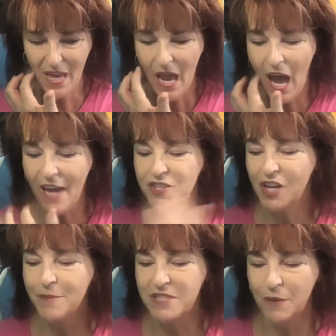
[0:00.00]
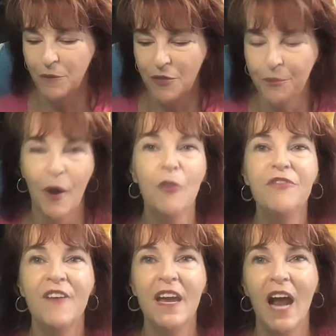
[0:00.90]
I jumped in with both
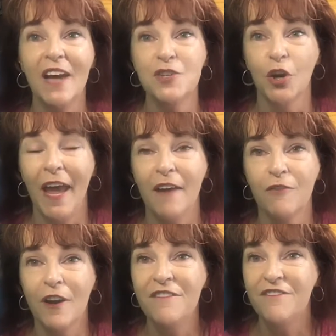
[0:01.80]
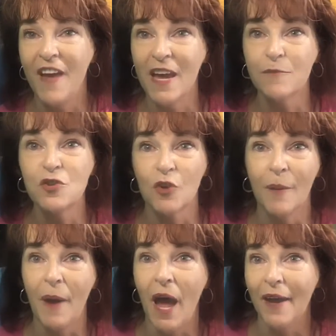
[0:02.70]
feet. I took every FAM
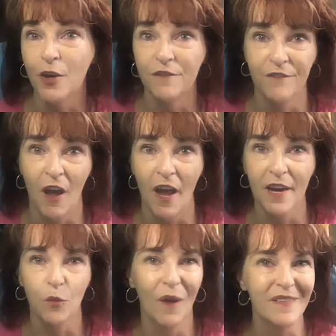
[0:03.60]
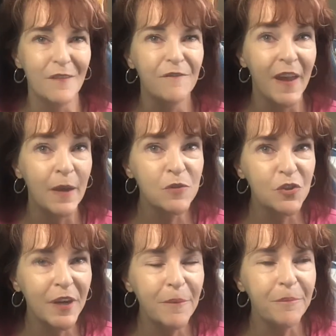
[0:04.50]
trip I could find. What's a FAM
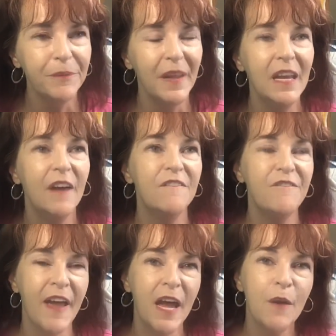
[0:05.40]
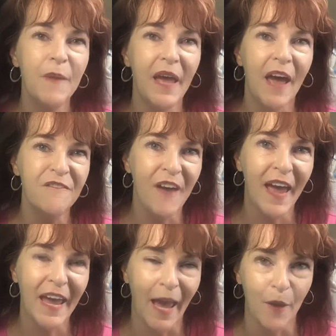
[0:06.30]
trip? FAM,
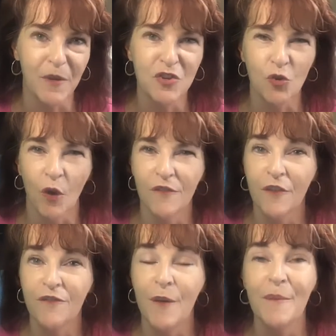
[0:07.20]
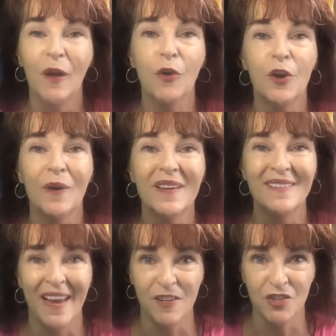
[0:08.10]
F-A-M, is short for
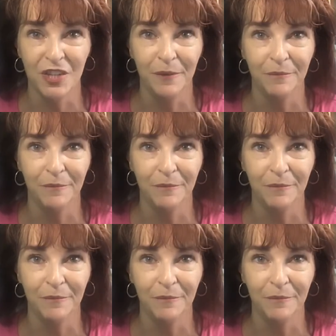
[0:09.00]
familiarization.